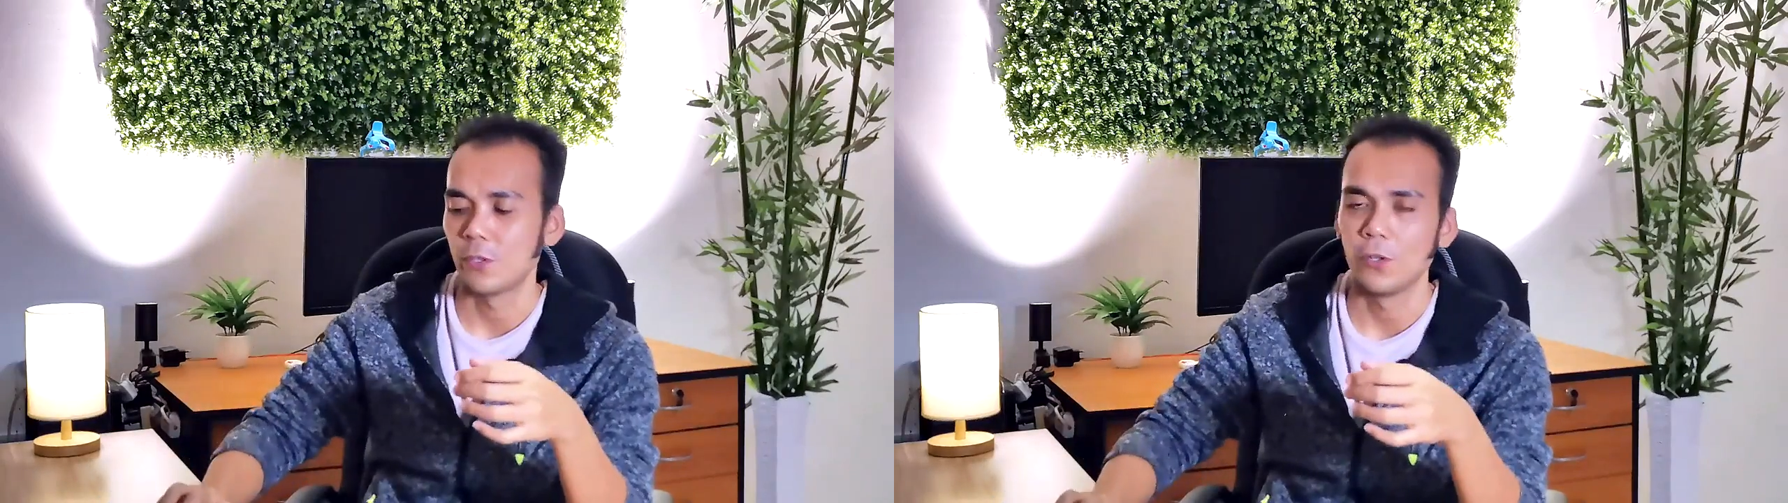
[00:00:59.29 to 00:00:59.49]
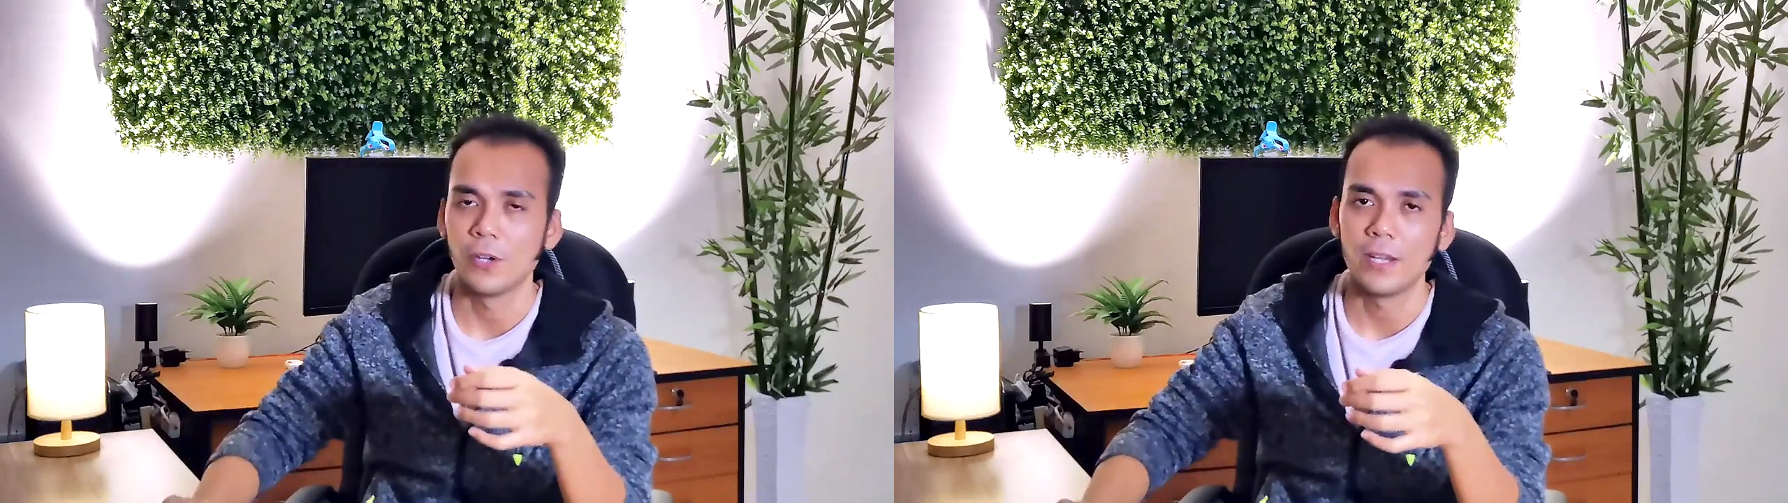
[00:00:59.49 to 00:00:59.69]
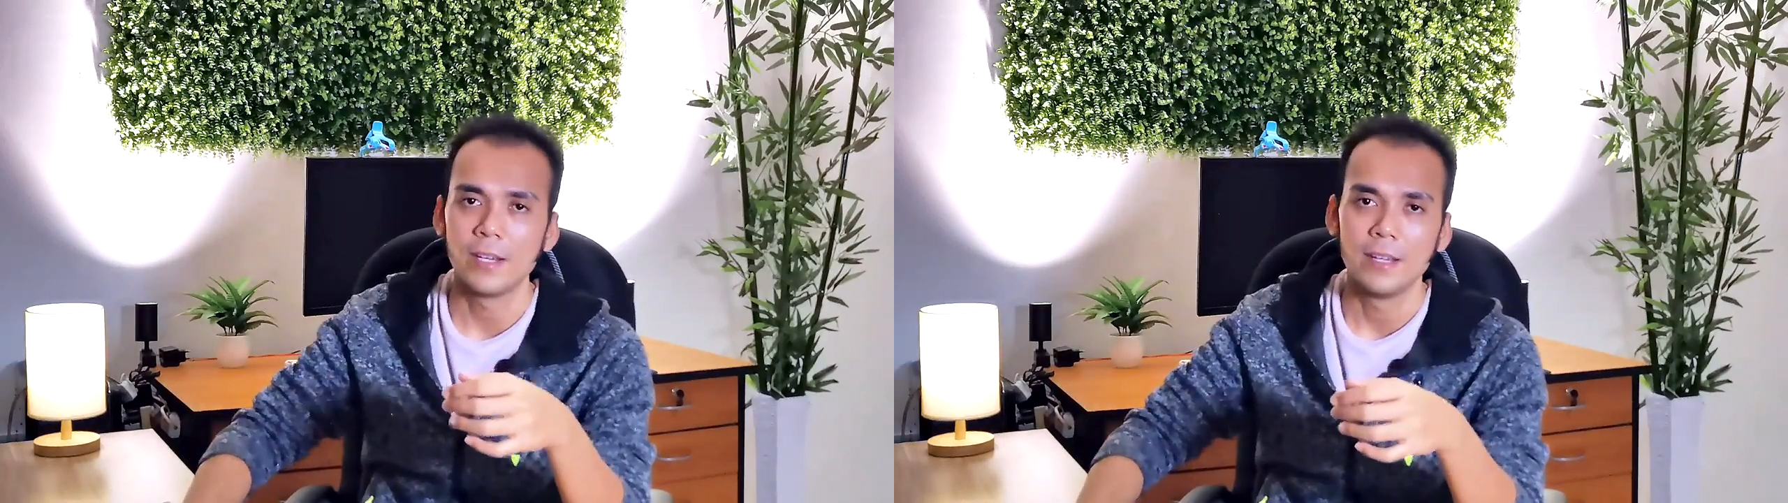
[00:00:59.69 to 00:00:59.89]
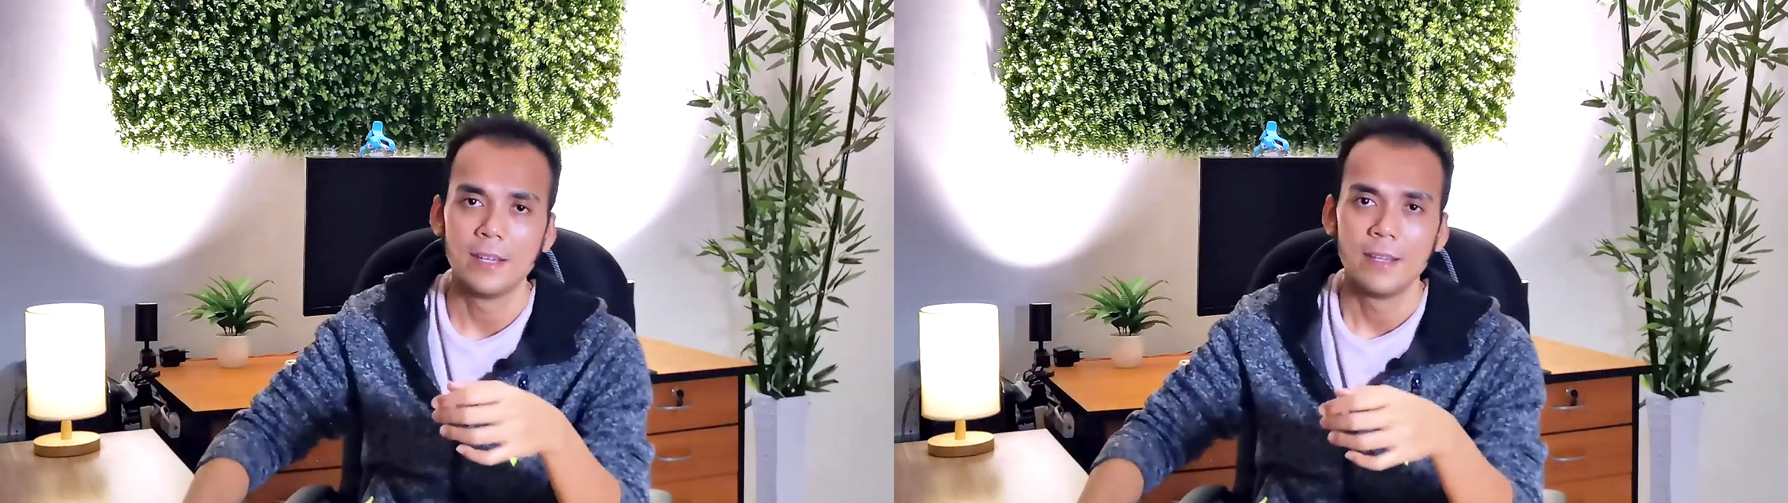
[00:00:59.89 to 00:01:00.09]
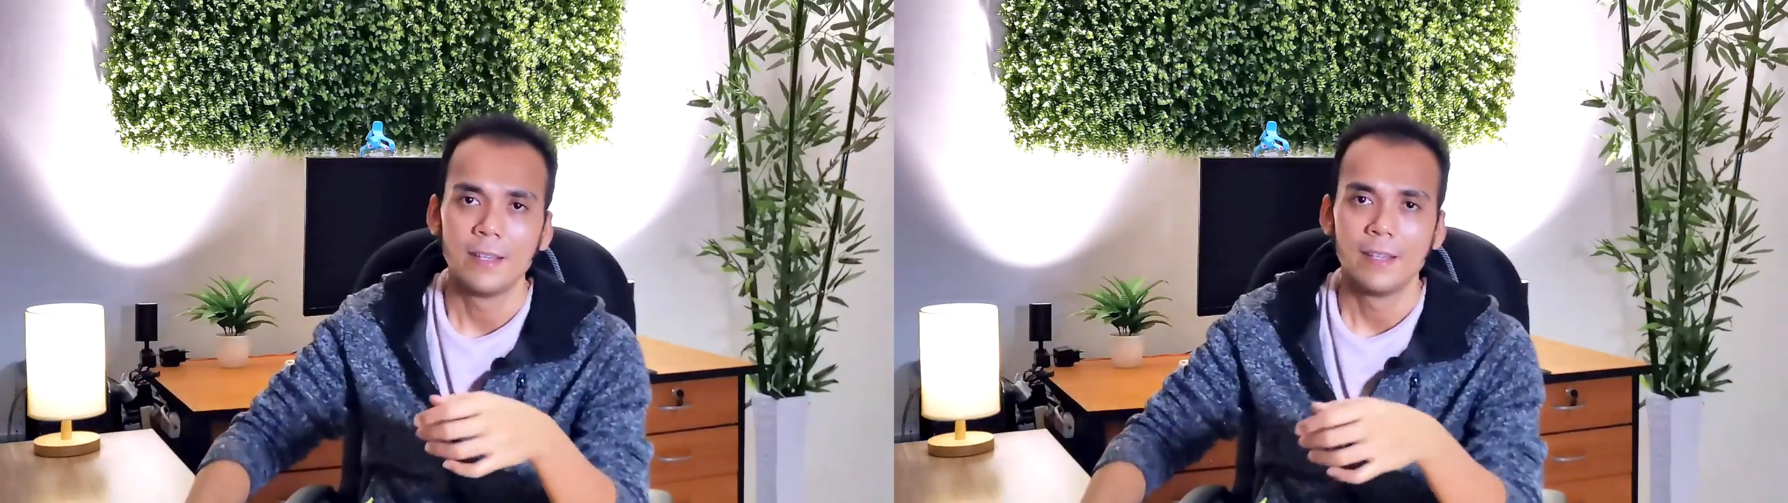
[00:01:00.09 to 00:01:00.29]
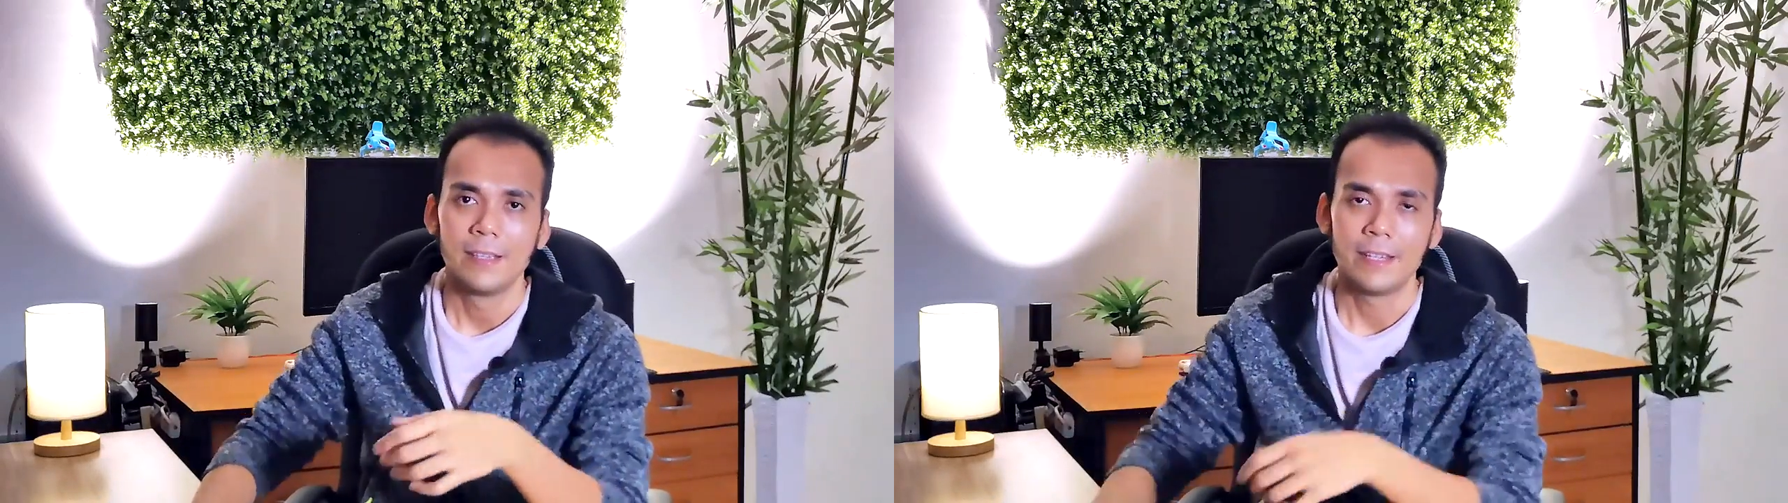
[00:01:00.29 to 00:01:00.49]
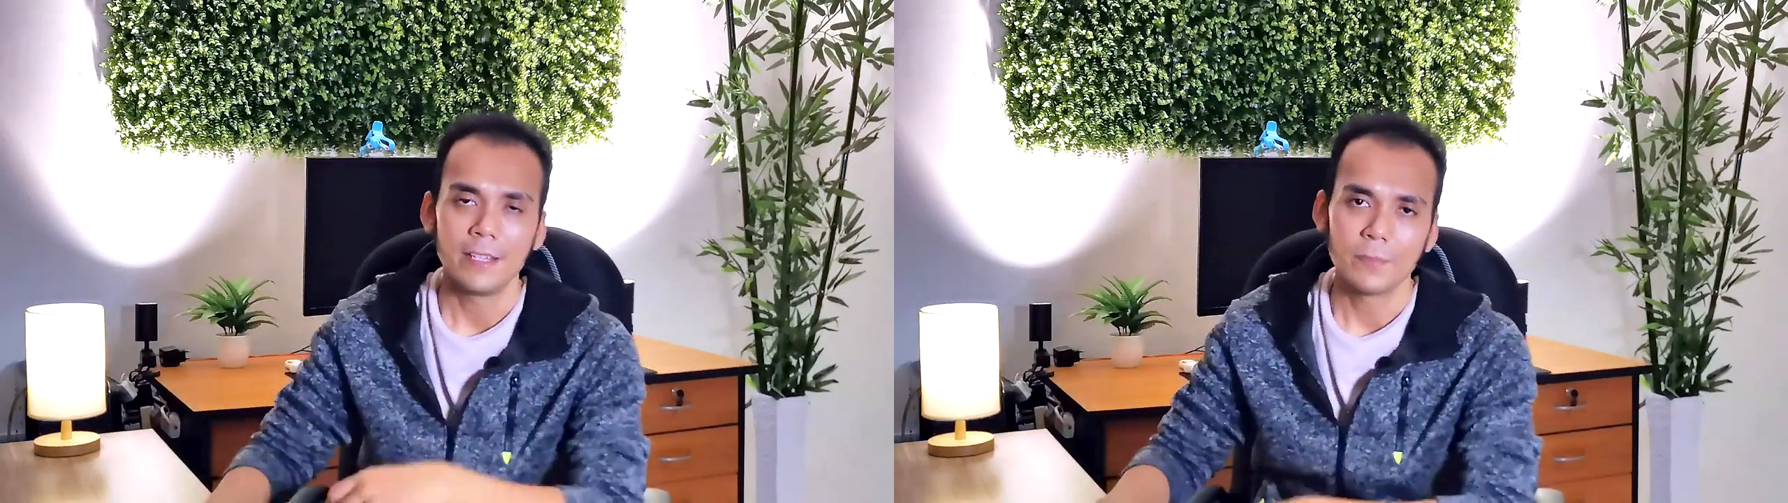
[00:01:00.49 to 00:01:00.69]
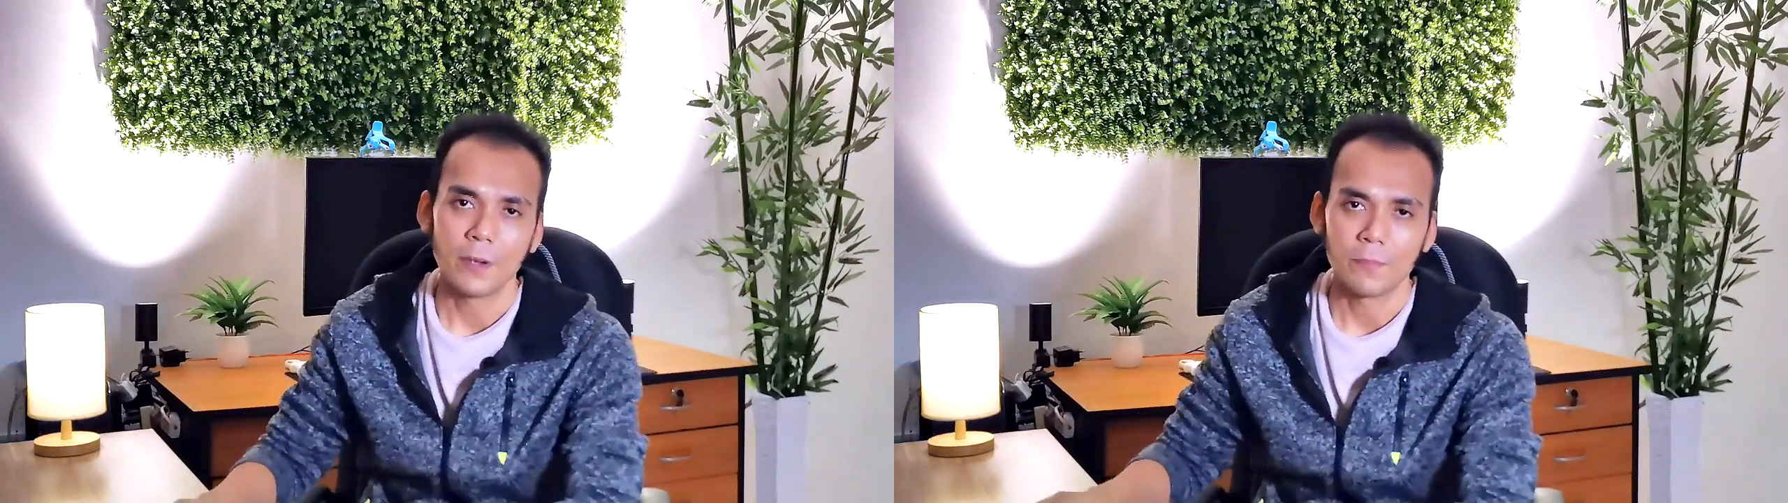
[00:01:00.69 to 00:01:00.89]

So uh, here's my